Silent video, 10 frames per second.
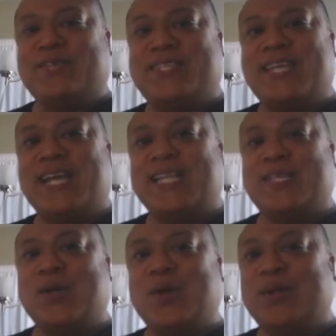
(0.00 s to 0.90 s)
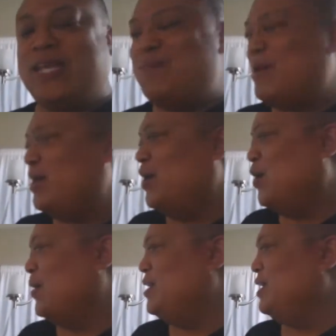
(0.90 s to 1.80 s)
can see I got the old eBay
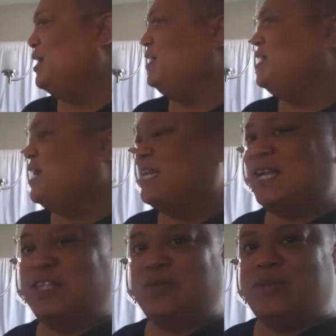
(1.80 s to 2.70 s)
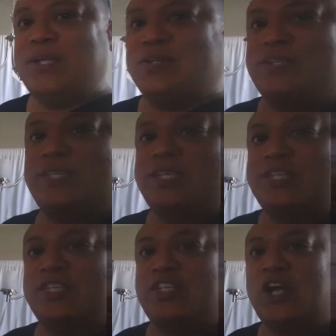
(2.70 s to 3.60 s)
going. Taking out the wrinkles of
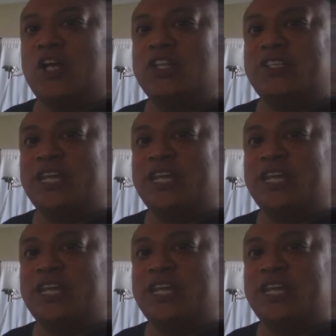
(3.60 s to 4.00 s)
this Charles